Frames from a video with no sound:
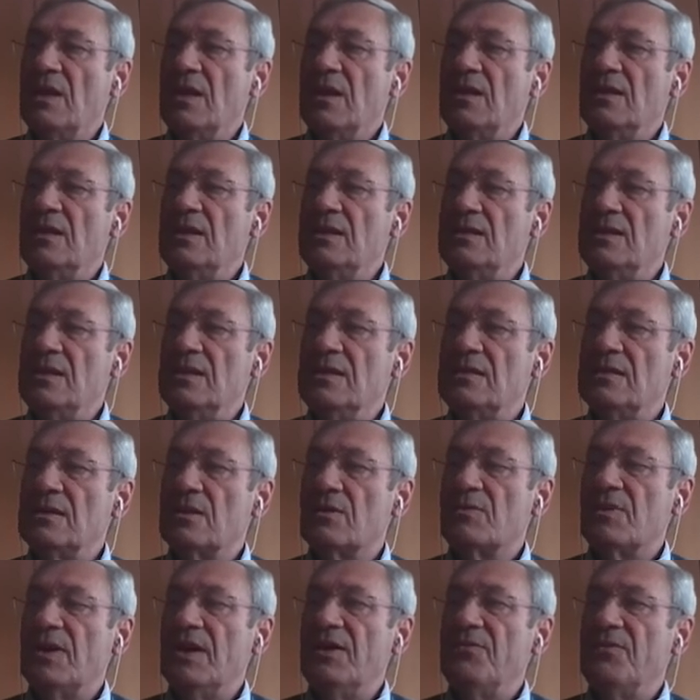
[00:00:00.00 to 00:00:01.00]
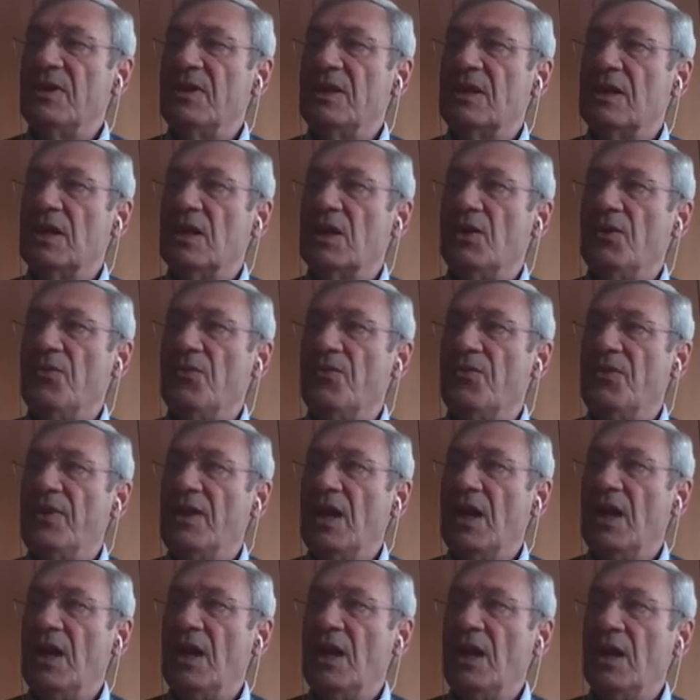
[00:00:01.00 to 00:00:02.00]
This is the graphic of
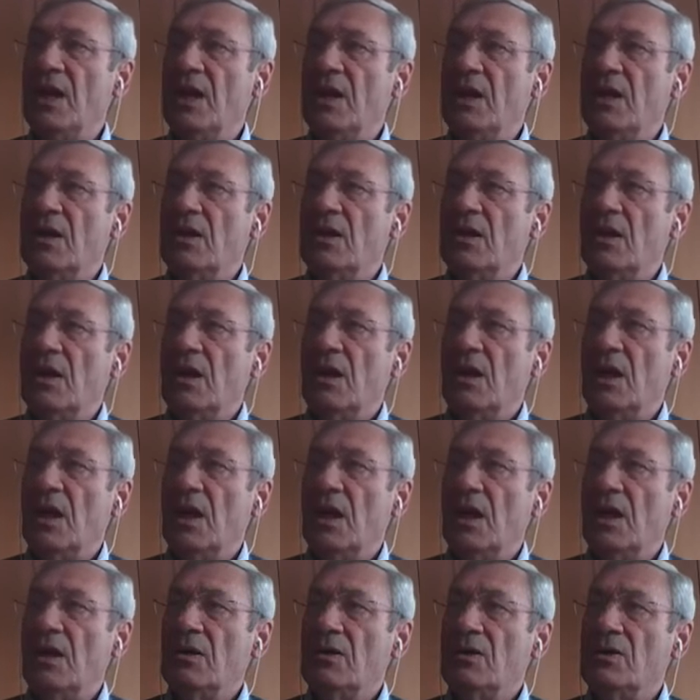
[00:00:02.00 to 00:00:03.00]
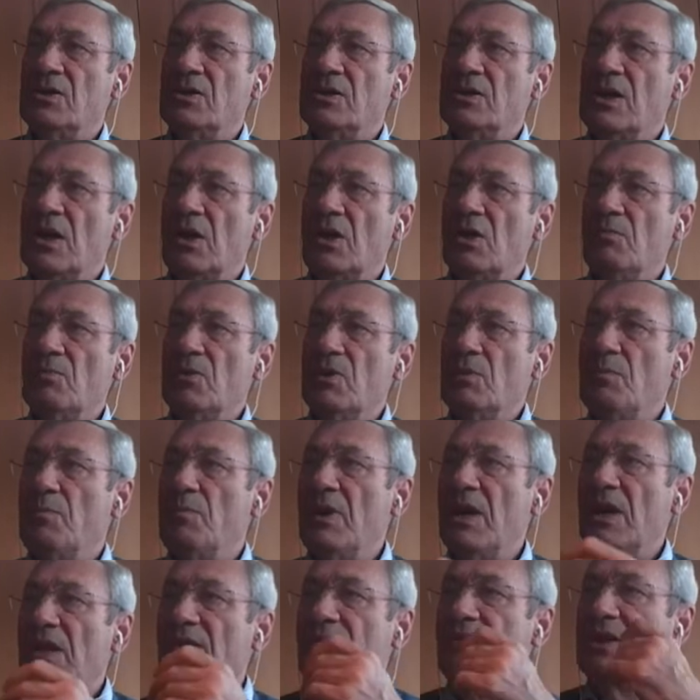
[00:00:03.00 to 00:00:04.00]
the German
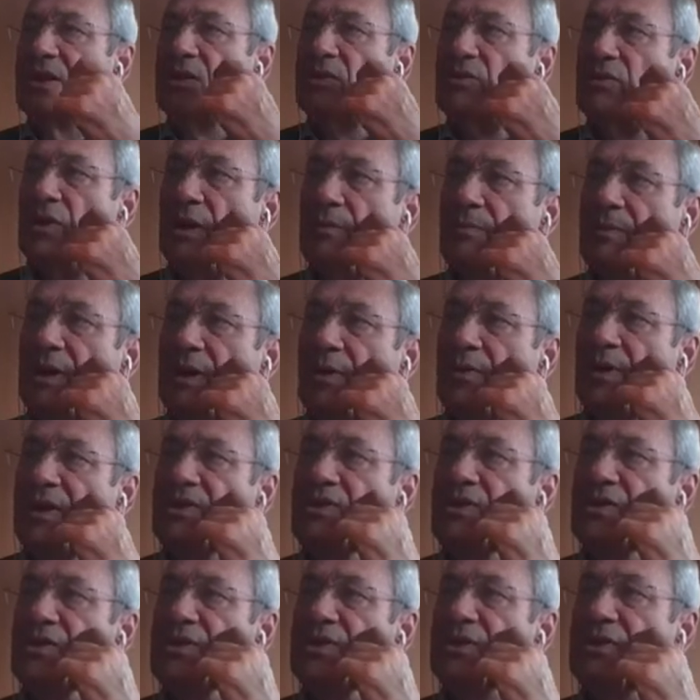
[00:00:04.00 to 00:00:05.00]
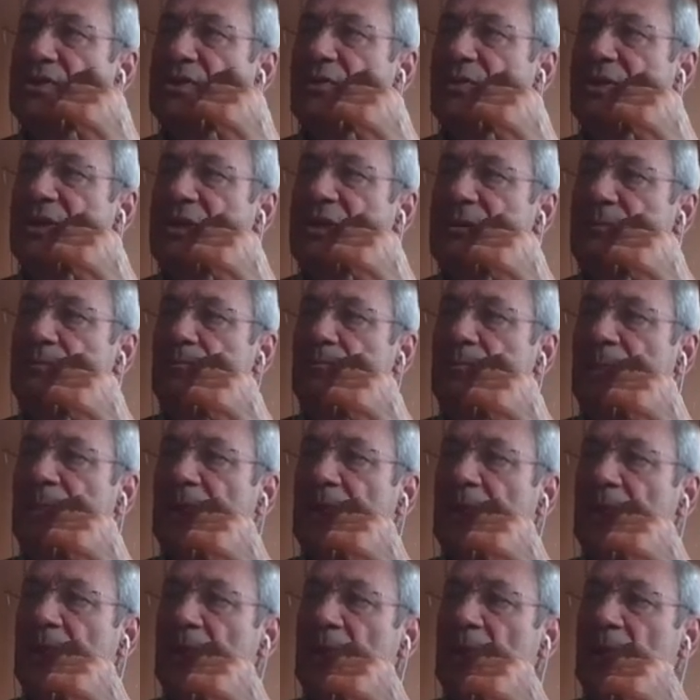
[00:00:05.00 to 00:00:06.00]
pelvic trauma registry.
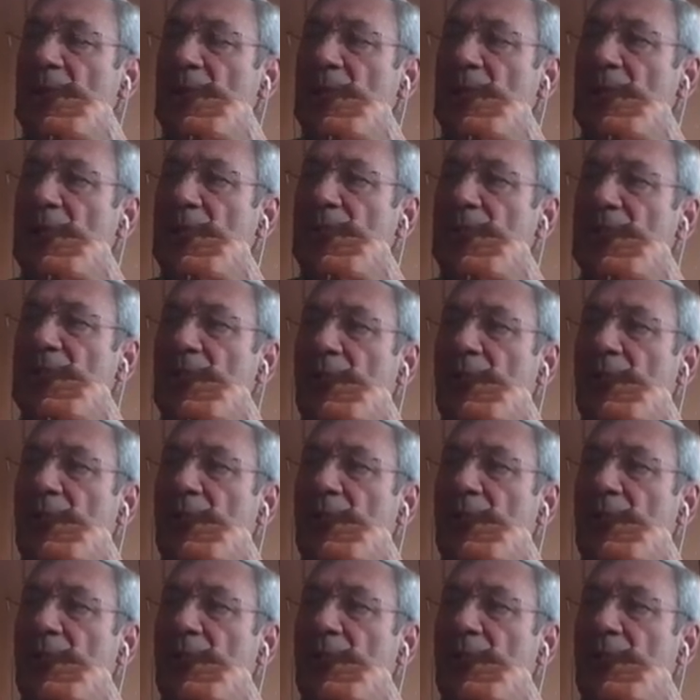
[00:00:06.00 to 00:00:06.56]
There